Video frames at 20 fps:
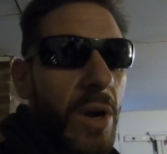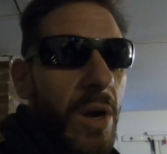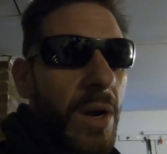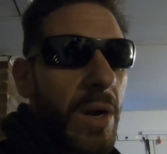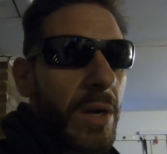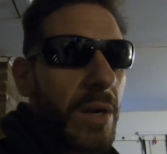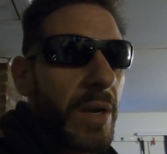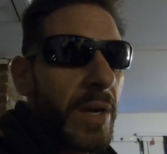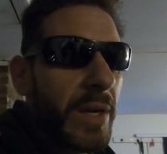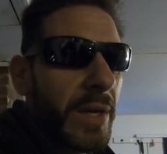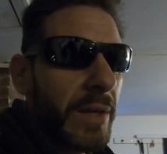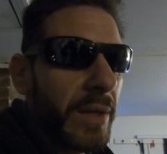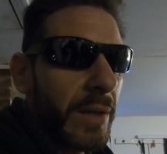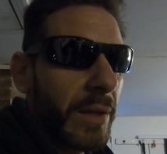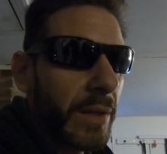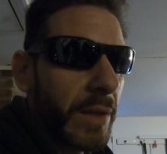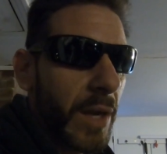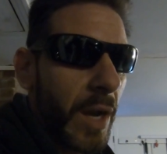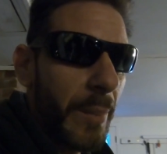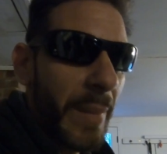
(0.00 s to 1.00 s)
car
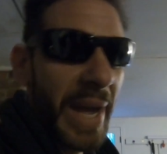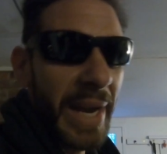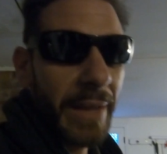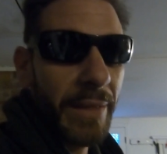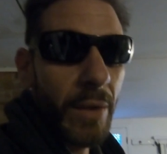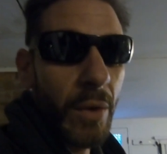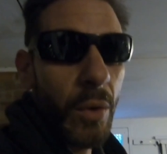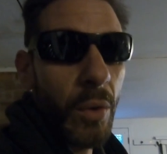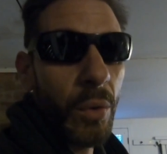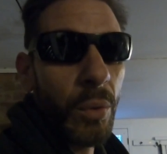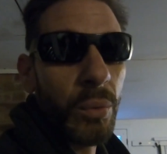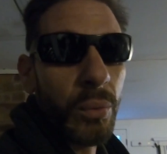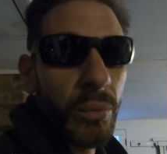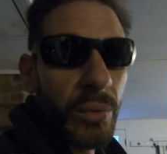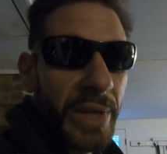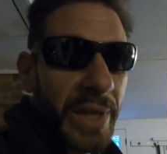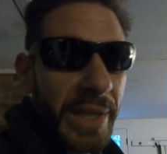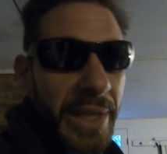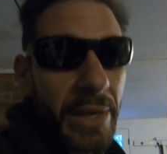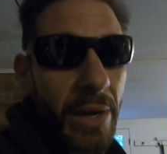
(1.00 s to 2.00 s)
come out of the hole
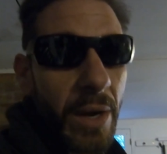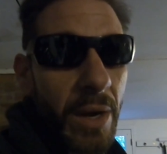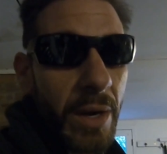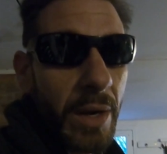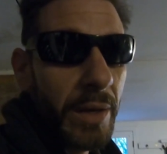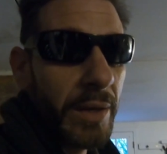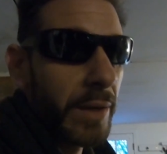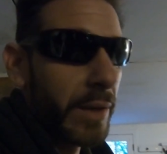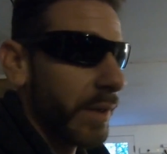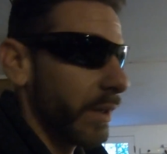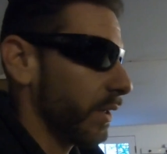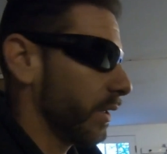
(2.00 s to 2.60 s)
really hard,